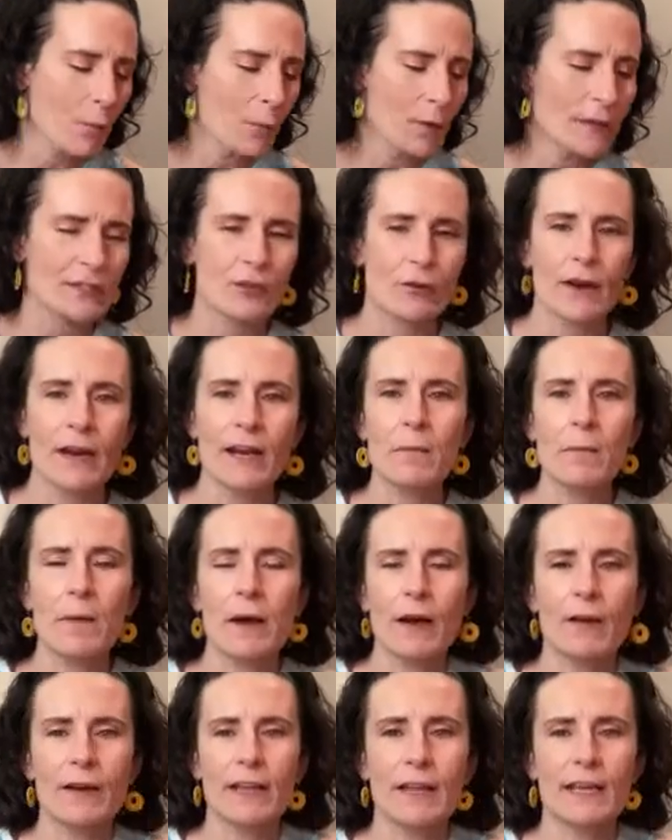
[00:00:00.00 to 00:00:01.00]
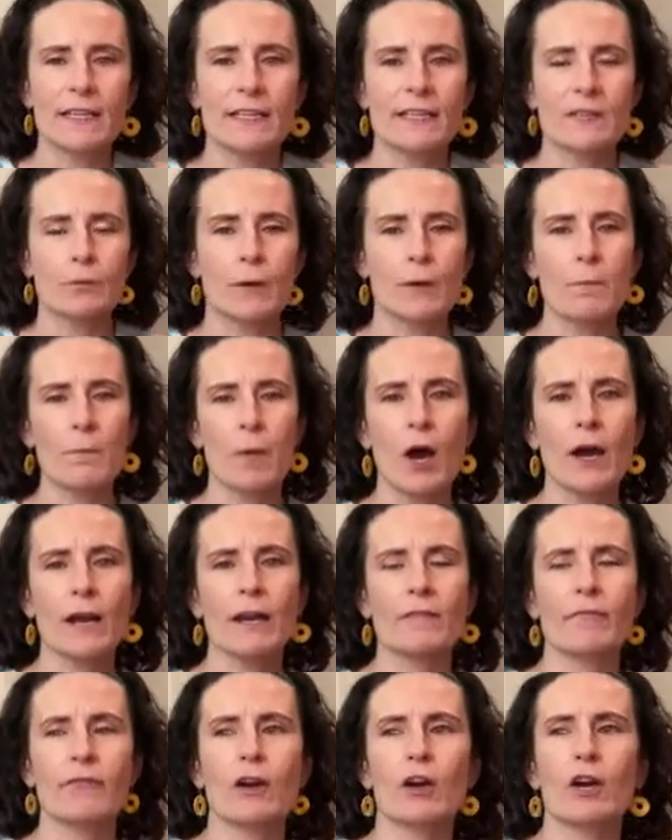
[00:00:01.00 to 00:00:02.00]
What's great about it is we bought
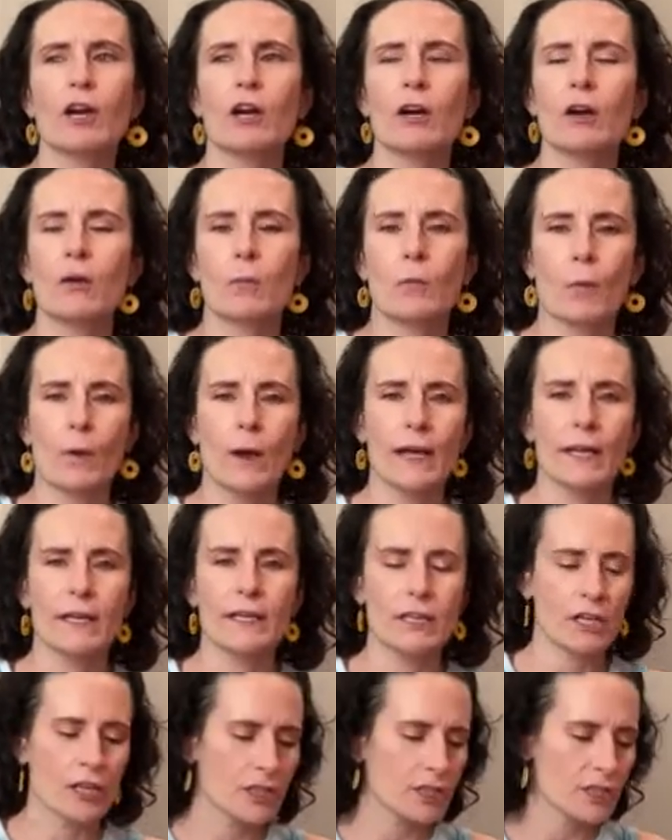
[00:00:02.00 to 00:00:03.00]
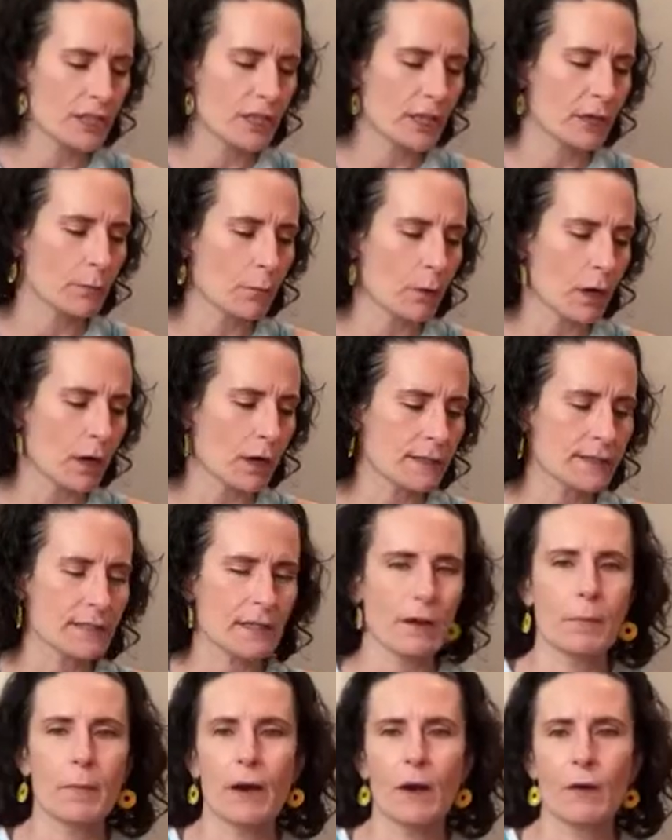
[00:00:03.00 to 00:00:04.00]
it for her when she was
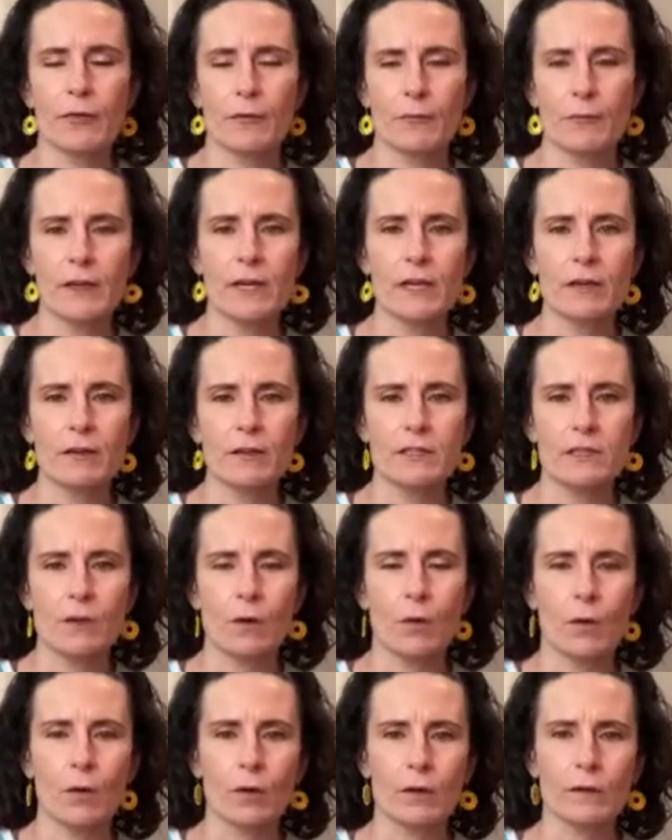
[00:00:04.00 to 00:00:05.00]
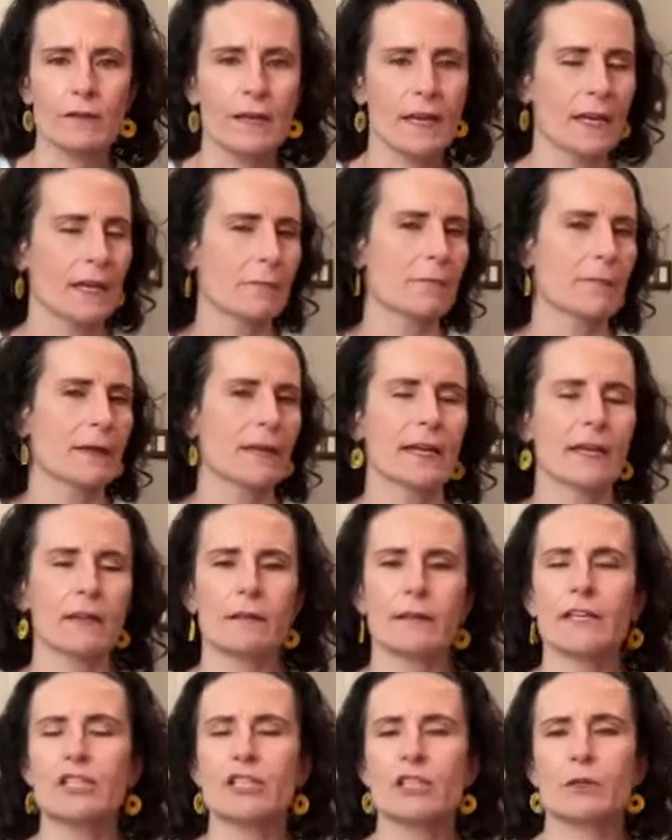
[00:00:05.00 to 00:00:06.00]
about three years old.
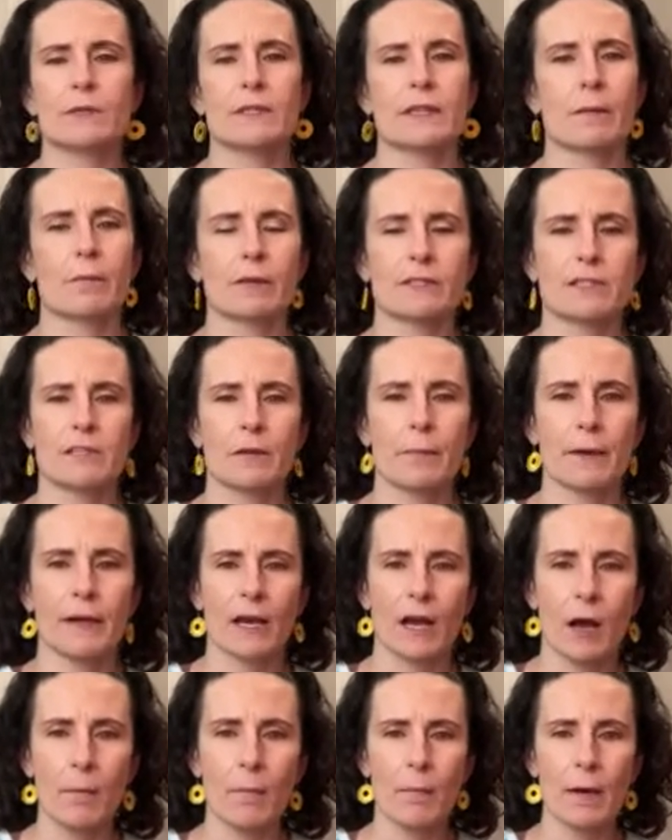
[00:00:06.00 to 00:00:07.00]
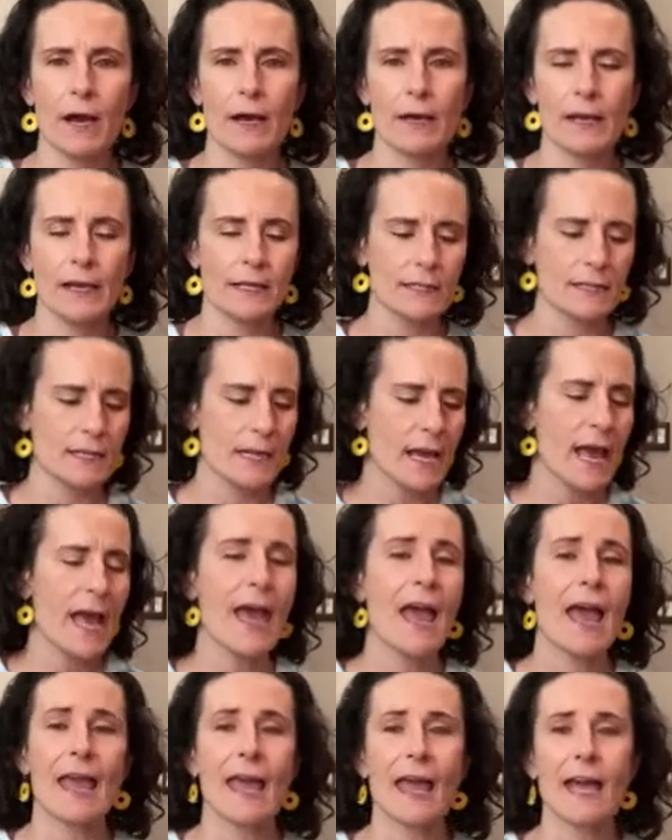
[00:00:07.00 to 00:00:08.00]
Immediately she was able to pick up on it
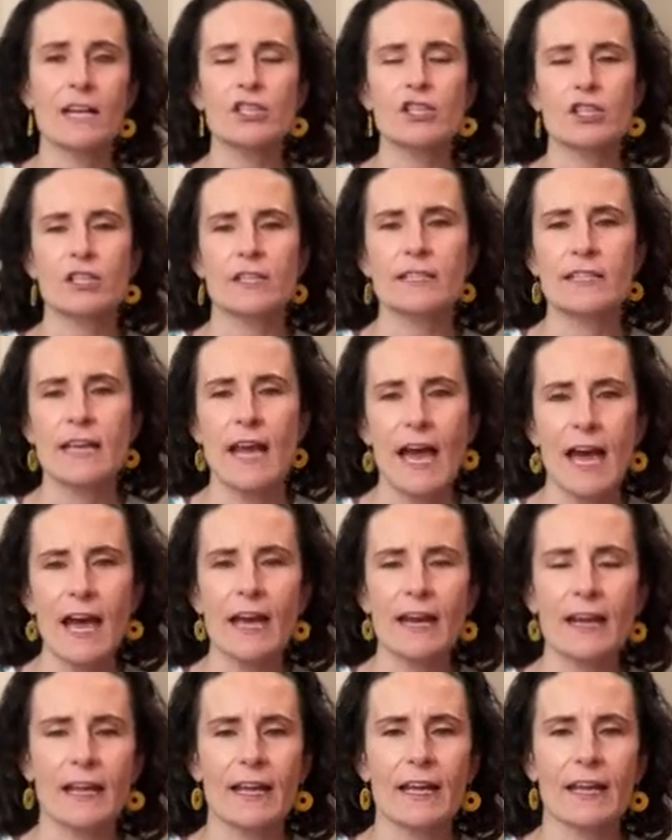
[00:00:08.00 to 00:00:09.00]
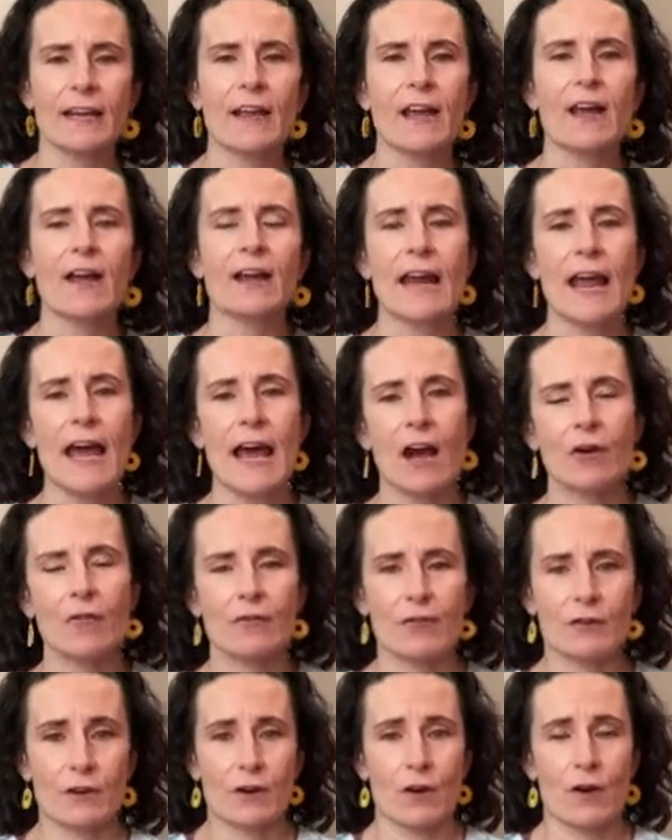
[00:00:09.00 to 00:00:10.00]
and she's had it now
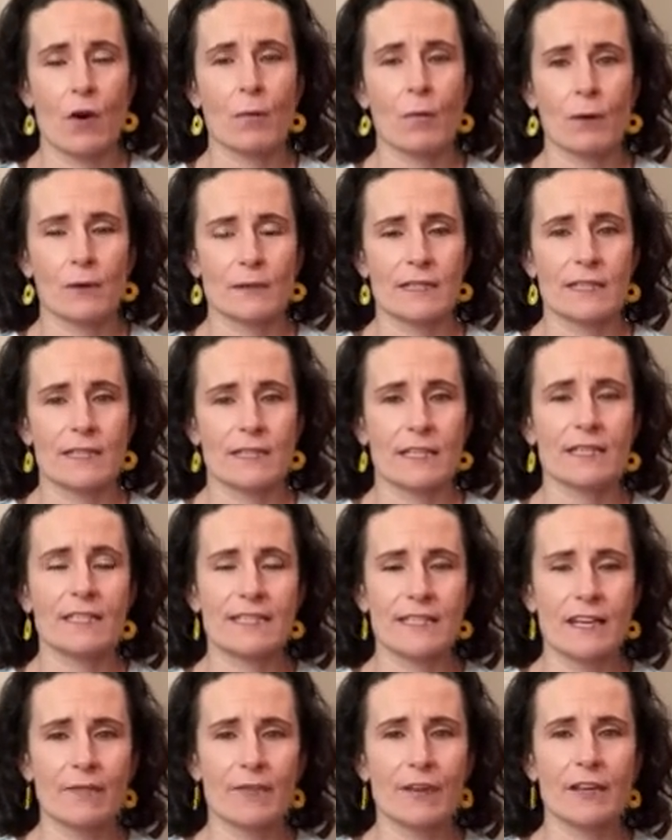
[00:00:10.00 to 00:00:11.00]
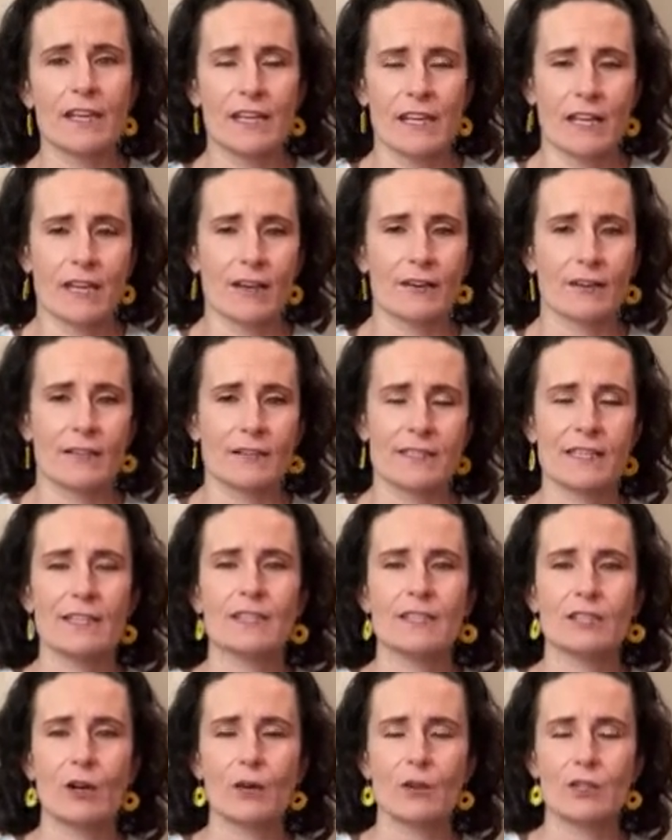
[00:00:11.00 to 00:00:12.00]
for almost seven years.
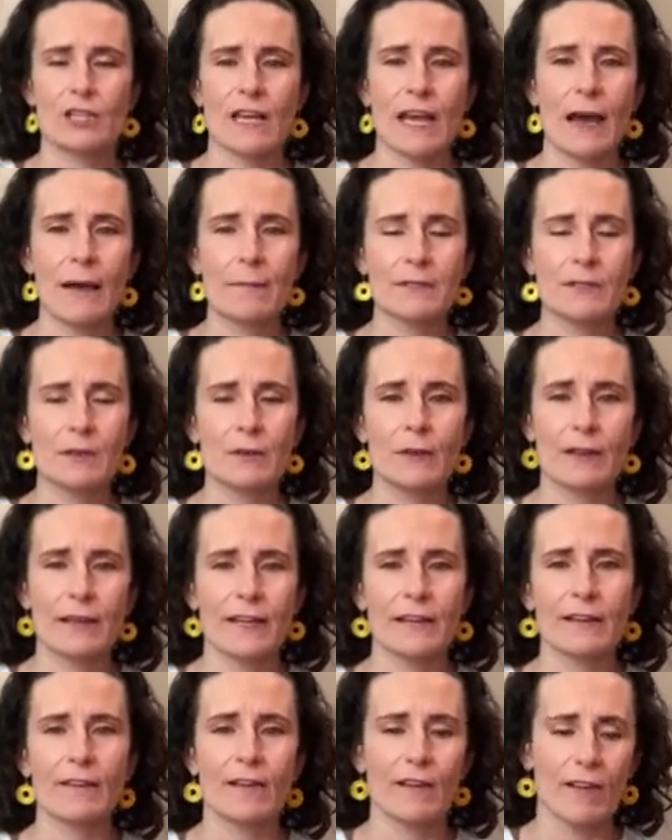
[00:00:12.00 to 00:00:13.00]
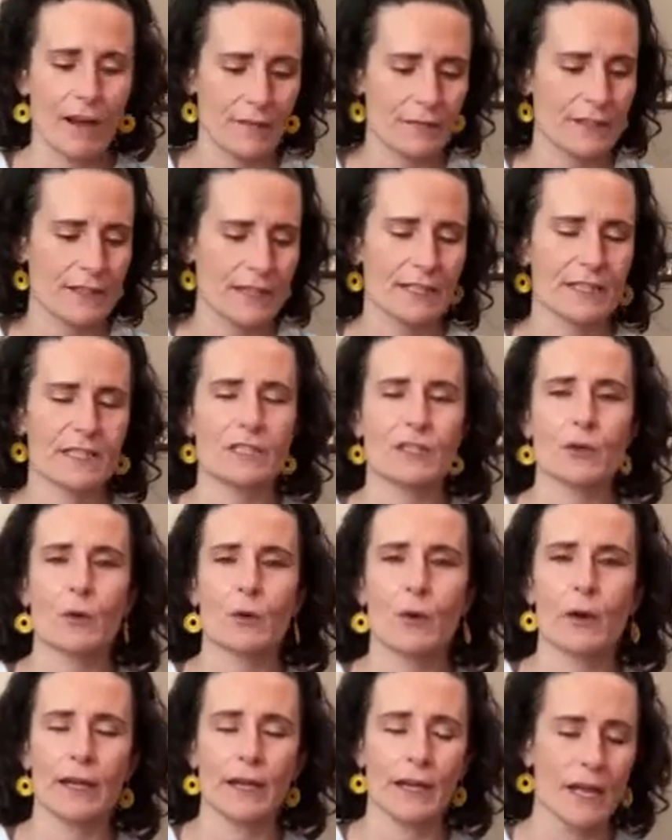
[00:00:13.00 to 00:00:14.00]
So she absolutely loves this
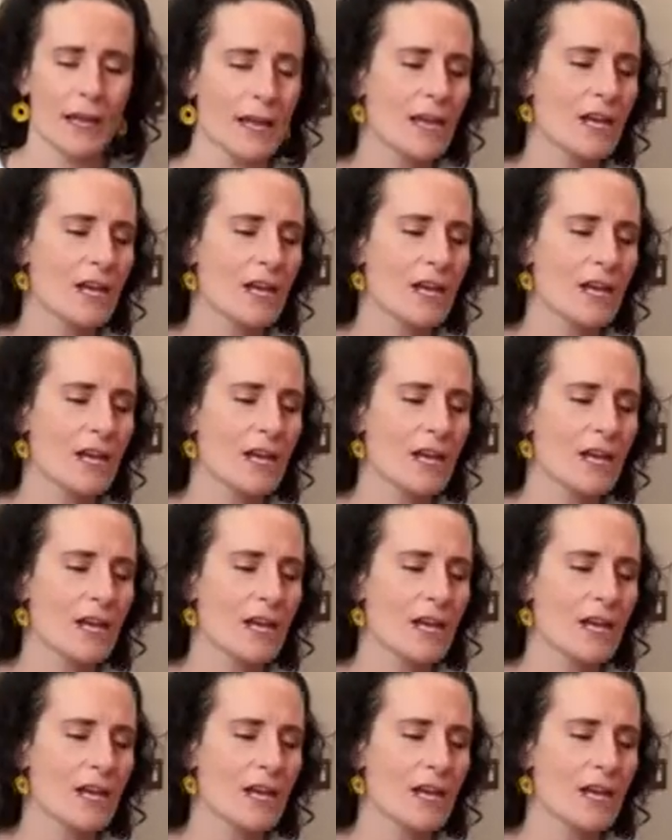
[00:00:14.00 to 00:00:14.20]
toy.